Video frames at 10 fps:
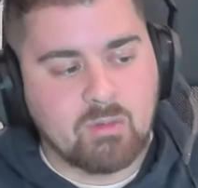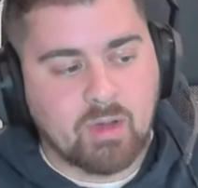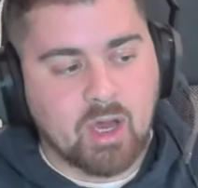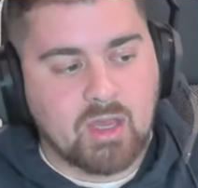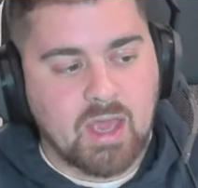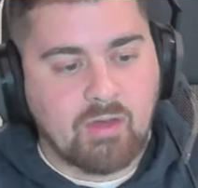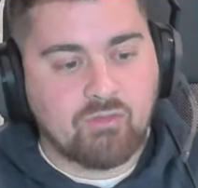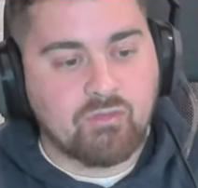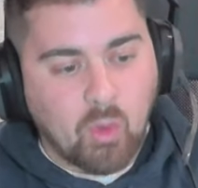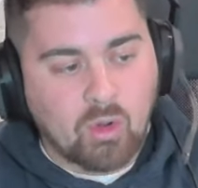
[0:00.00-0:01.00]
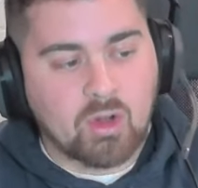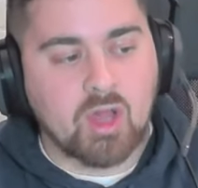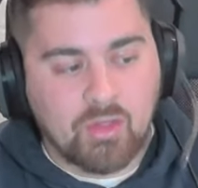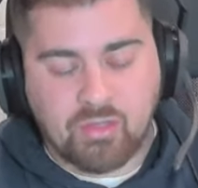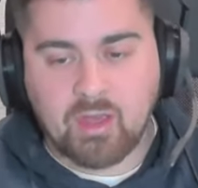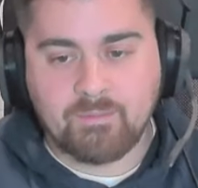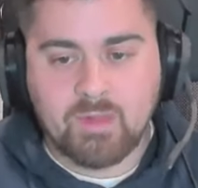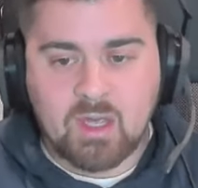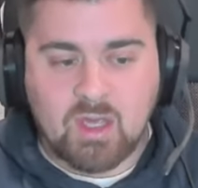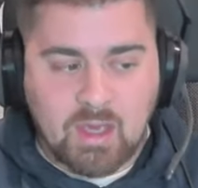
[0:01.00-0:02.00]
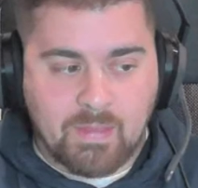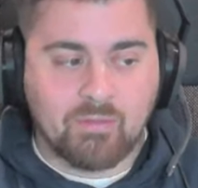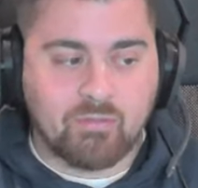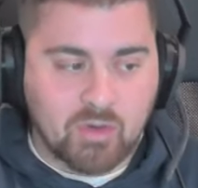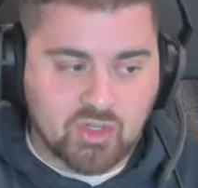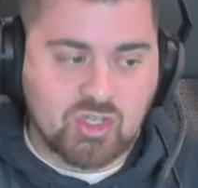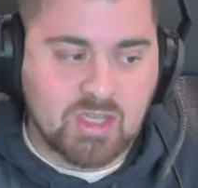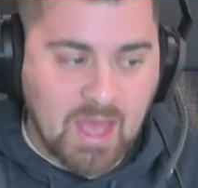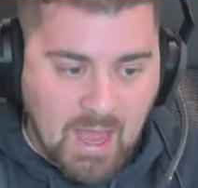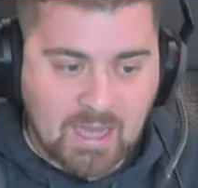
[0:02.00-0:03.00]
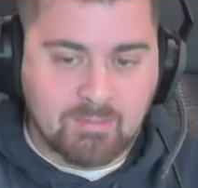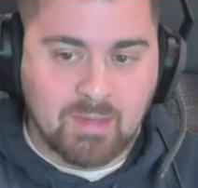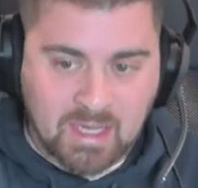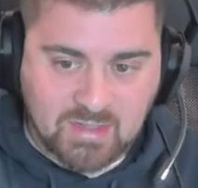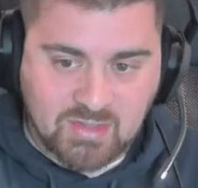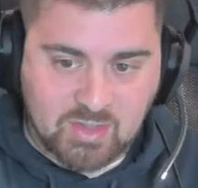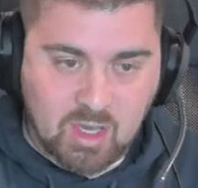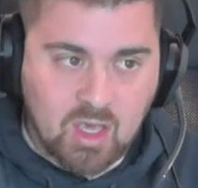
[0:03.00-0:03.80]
But yeah, four nothing in the first nine minutes.